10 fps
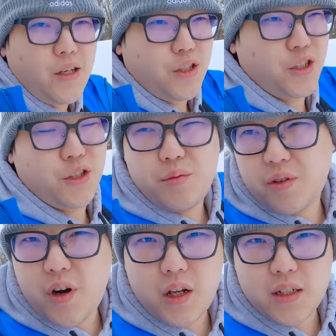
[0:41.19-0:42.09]
Should
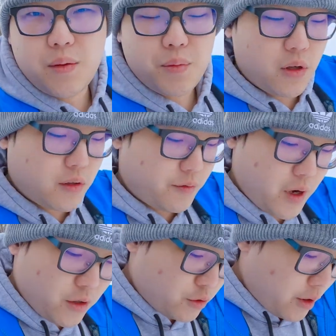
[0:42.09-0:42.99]
be fairly simple,
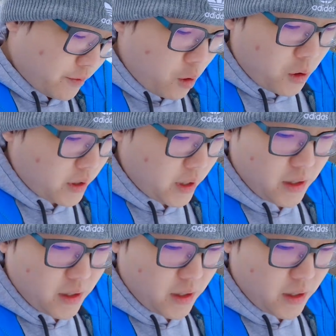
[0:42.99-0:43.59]
very straightforward.